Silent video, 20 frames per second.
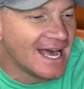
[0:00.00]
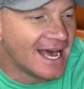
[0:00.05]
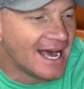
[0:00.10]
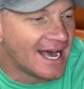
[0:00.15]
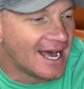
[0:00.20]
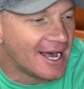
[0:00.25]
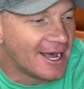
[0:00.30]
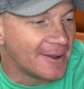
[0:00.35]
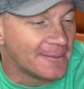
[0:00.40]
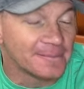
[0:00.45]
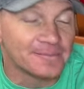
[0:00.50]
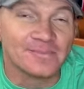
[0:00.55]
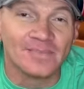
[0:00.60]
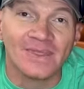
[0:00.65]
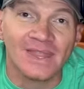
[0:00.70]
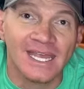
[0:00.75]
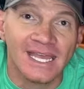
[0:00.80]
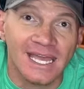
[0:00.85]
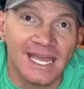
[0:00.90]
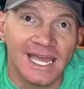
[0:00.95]
Um,
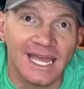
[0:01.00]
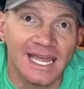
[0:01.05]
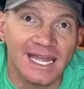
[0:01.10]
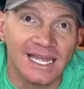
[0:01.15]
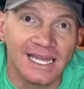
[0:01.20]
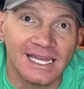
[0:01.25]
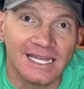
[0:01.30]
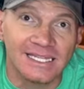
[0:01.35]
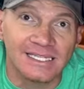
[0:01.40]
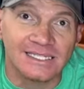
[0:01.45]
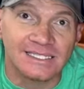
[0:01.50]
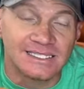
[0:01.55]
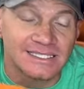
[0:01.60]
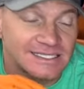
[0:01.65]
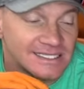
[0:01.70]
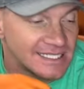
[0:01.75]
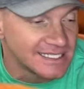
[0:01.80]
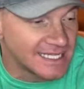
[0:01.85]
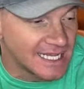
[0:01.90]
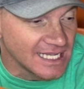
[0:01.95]
And
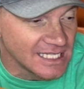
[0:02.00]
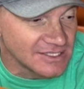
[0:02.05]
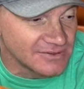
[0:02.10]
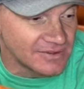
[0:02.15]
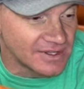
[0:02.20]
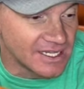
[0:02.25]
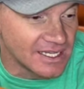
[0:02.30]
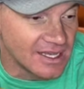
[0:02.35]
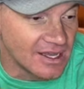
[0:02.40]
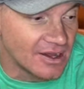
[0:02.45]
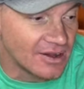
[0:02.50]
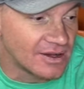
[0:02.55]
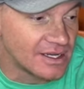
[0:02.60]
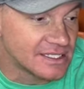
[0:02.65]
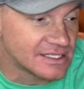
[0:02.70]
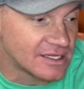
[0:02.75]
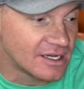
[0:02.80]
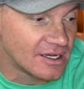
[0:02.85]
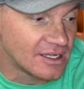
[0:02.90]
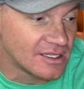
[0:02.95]
today's video
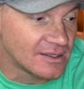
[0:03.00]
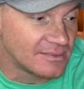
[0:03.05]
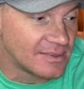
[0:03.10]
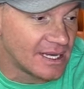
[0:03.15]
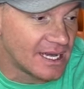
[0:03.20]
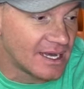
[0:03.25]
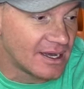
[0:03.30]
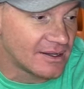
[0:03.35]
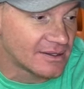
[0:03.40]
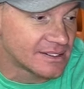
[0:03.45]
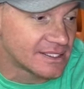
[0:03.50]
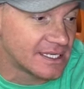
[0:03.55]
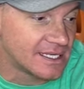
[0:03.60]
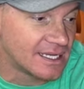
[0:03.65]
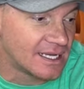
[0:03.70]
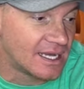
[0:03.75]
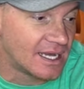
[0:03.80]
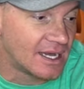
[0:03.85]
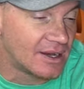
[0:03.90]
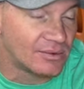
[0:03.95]
is all about,
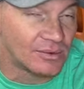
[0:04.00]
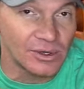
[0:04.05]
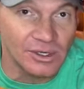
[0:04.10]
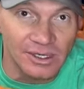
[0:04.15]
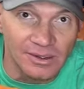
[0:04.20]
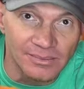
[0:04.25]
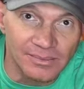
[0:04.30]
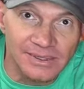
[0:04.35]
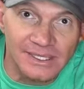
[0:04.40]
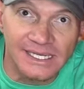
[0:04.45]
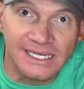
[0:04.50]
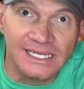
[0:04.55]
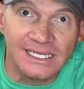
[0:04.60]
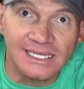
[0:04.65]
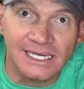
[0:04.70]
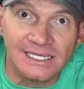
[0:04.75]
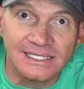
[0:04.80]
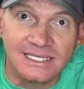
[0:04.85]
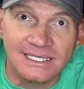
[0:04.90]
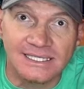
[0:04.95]
uh, we're completing
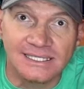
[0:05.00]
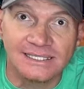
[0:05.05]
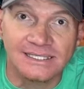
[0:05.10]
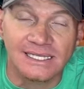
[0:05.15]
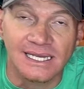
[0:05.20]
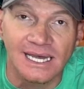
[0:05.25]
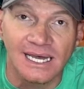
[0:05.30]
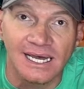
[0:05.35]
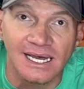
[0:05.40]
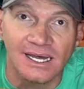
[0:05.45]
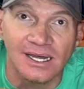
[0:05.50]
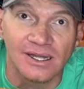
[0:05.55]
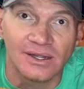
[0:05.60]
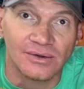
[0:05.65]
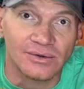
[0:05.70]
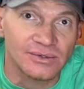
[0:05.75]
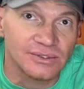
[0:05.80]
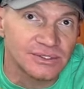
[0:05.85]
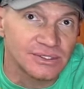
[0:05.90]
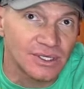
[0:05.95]
Gus's uh,
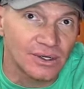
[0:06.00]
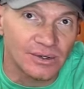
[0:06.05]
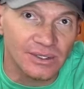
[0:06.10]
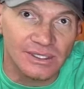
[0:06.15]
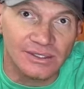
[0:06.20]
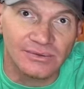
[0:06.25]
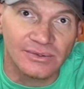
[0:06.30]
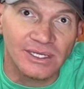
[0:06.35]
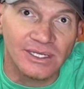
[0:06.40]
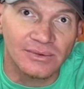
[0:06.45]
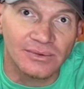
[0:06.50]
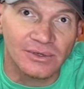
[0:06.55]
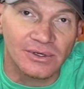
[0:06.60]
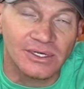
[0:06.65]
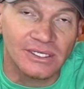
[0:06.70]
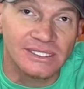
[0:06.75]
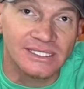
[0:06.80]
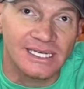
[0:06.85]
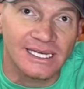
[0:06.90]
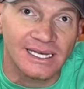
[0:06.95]
totally
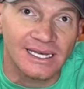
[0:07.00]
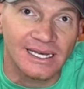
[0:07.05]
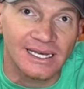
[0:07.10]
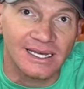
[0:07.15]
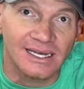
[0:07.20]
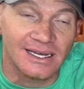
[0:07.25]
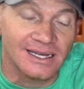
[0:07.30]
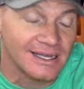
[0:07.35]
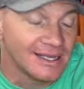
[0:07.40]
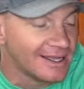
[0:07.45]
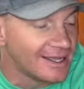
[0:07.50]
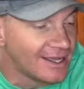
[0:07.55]
reworked uh,